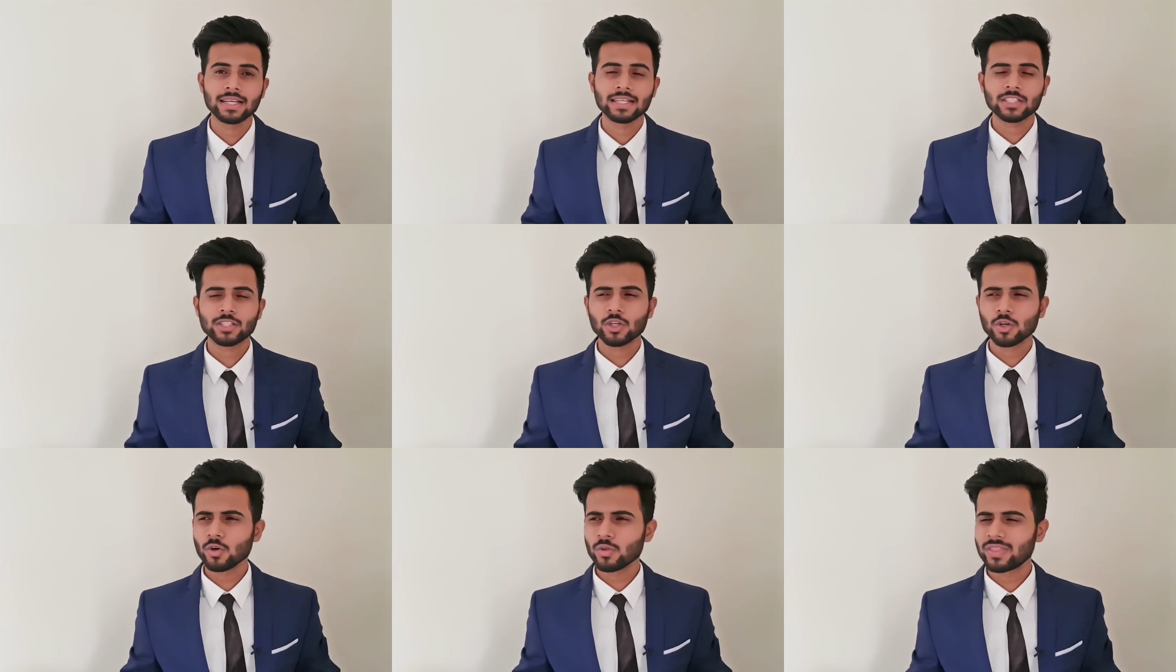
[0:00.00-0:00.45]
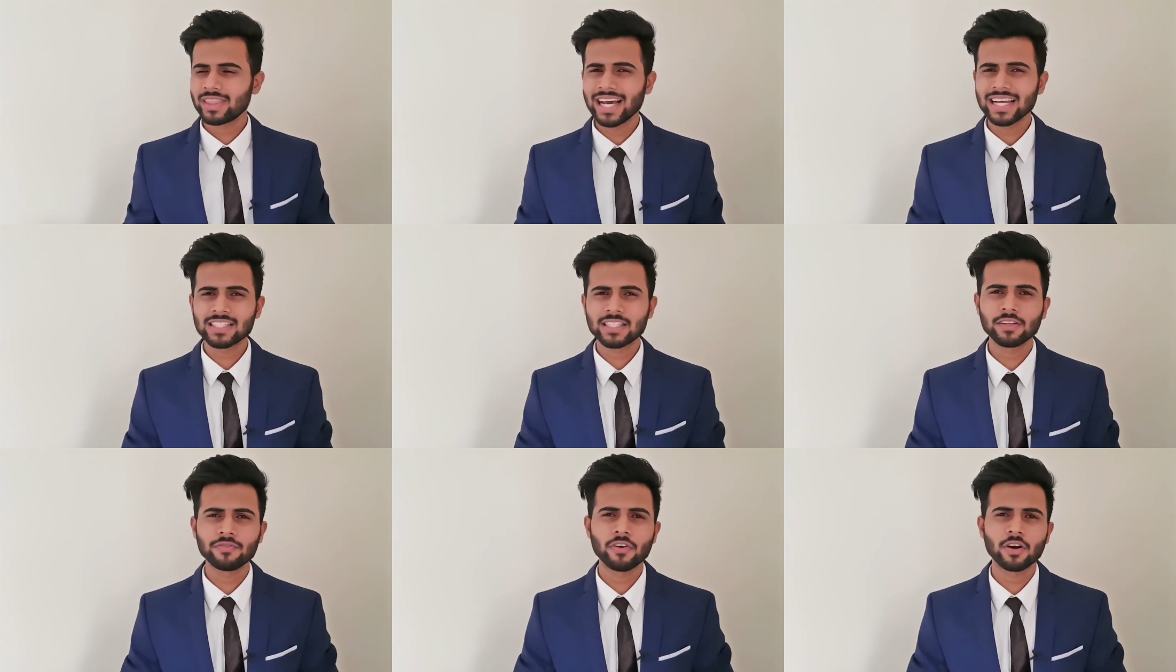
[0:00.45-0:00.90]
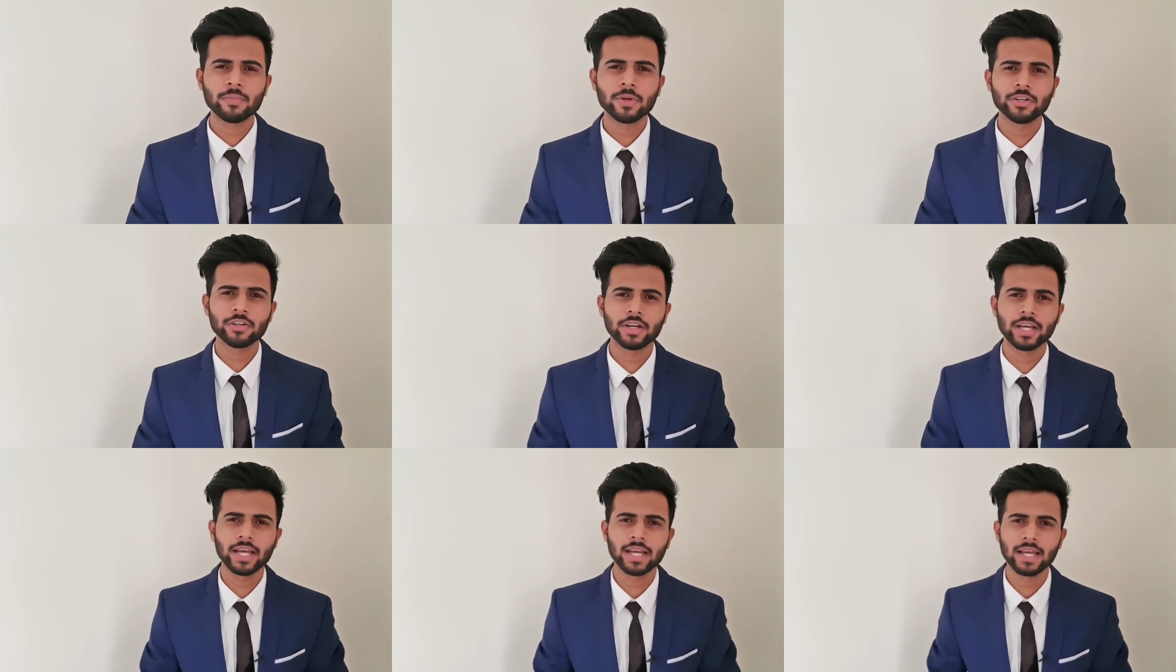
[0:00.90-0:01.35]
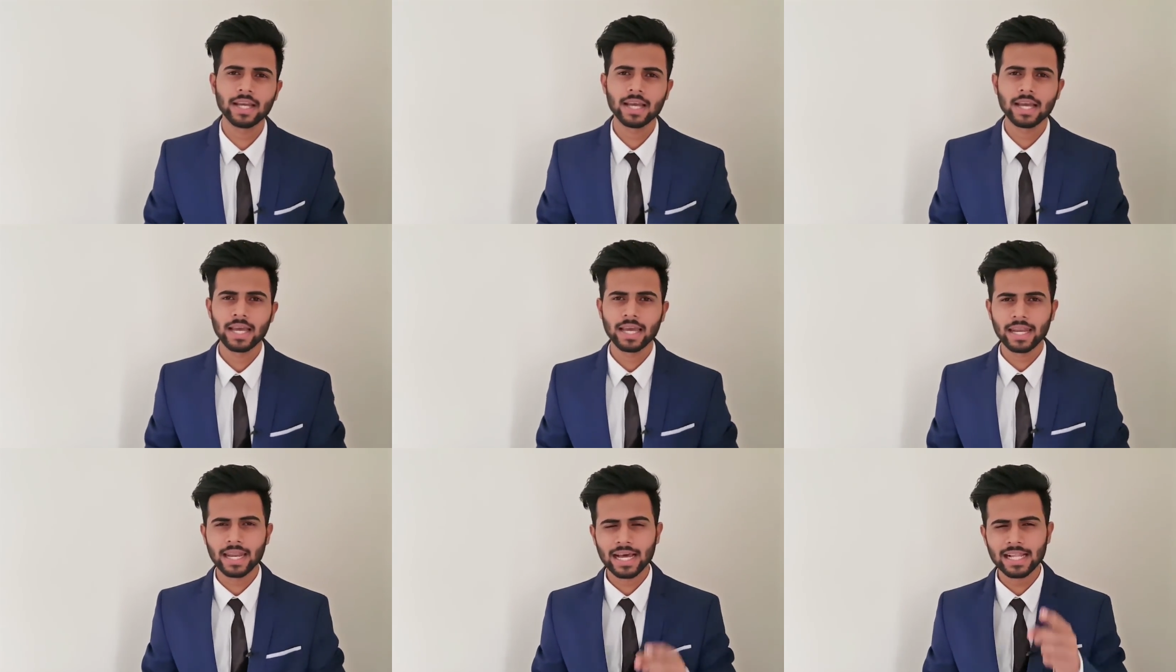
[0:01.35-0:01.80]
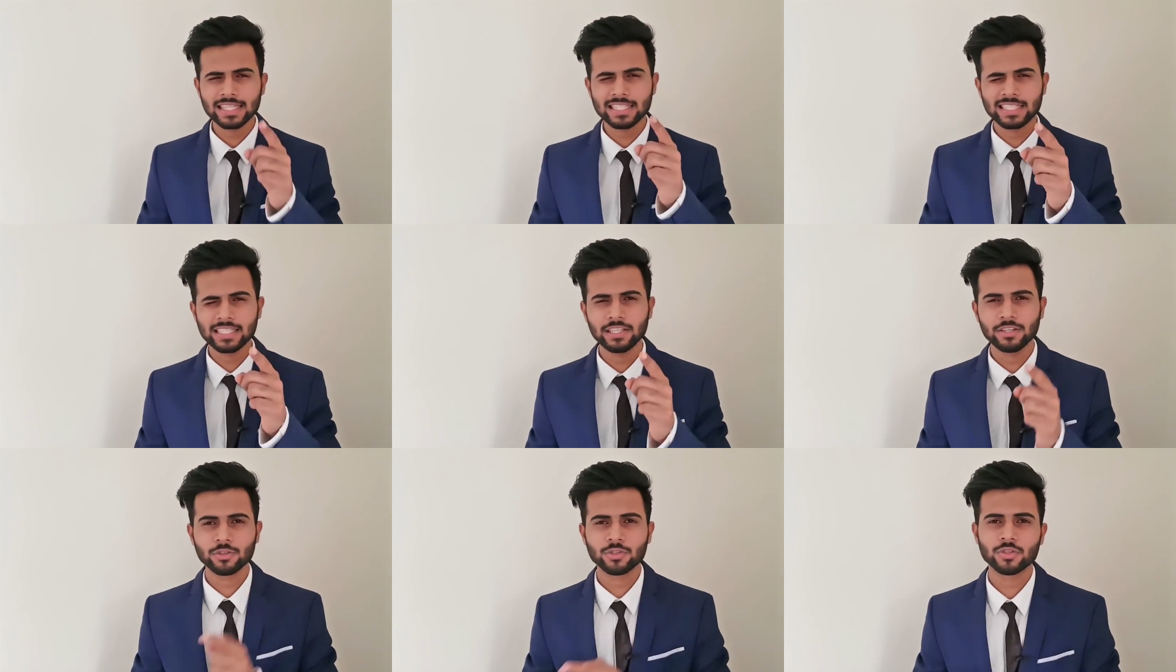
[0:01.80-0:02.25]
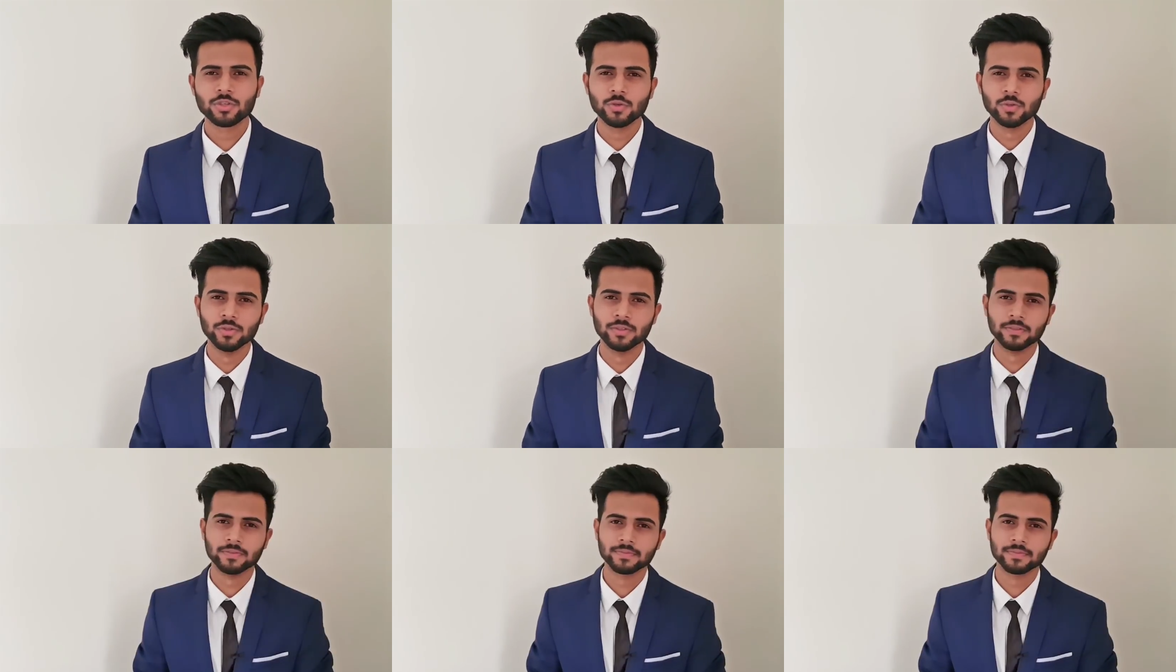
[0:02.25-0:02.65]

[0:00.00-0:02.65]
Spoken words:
So that's it for me today, and I'll see you soon.